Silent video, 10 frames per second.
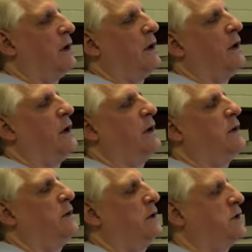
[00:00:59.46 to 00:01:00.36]

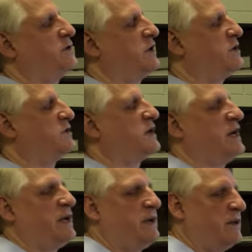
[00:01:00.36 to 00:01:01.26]
And here y'all
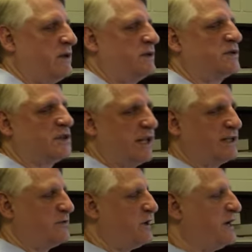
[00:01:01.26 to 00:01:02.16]
say the
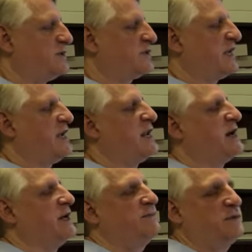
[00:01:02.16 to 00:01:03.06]
selected range is
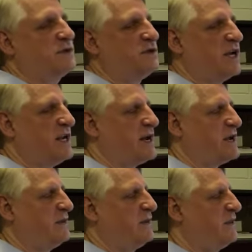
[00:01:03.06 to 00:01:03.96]
A9 to J9.